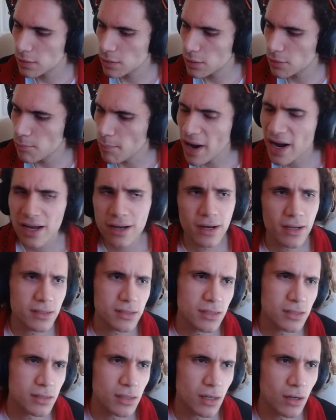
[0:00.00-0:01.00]
Mangadex
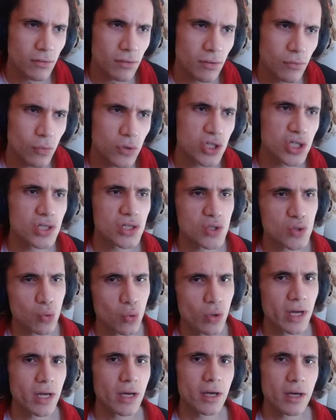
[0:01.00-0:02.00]
is down, which is
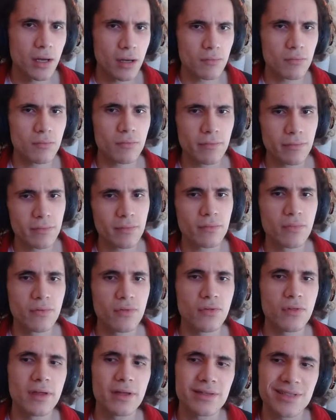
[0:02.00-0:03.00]
where
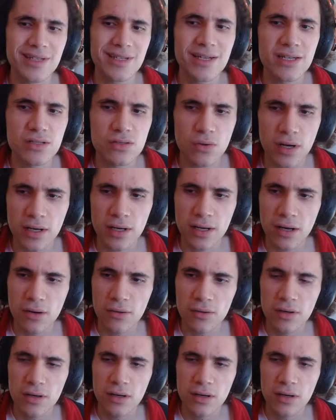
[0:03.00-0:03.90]
it is right now.